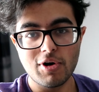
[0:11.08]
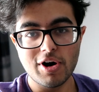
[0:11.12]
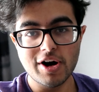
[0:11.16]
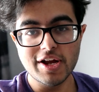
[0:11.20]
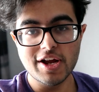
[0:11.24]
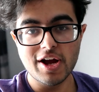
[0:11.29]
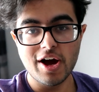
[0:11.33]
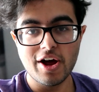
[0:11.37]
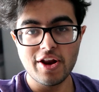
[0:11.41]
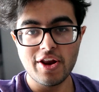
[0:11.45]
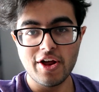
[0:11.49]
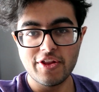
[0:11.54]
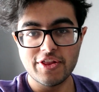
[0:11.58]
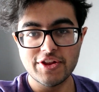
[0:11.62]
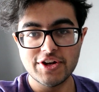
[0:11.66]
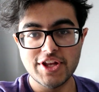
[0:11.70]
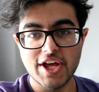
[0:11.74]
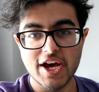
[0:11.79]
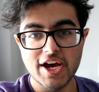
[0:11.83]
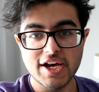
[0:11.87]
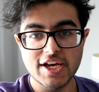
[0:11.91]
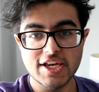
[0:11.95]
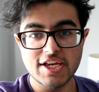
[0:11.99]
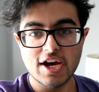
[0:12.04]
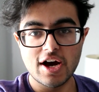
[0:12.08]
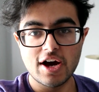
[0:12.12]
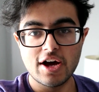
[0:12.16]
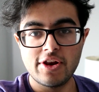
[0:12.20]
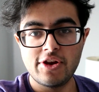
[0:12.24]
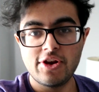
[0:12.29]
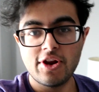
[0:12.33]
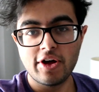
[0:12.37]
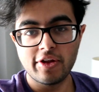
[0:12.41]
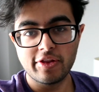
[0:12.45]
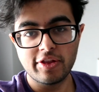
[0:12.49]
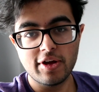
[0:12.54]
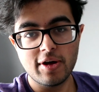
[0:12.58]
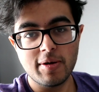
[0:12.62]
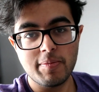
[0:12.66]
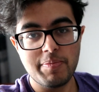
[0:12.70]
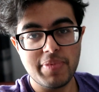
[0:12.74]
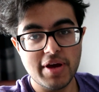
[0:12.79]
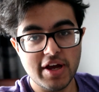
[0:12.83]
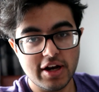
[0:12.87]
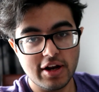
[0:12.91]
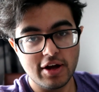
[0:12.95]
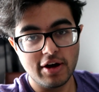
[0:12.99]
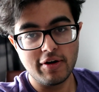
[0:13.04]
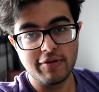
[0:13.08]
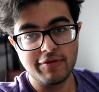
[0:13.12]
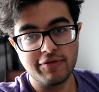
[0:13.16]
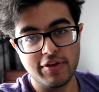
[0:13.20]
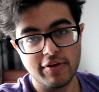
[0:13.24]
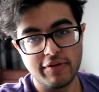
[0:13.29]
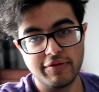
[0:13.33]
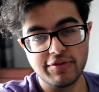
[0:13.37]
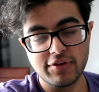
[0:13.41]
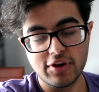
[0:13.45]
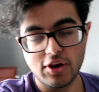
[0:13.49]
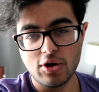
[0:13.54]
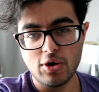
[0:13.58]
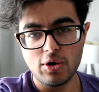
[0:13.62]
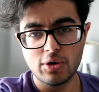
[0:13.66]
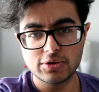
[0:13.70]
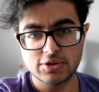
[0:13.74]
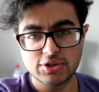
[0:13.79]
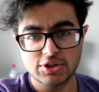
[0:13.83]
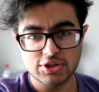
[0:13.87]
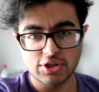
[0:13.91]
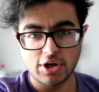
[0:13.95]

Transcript: Right, another day, another bit of the vlog.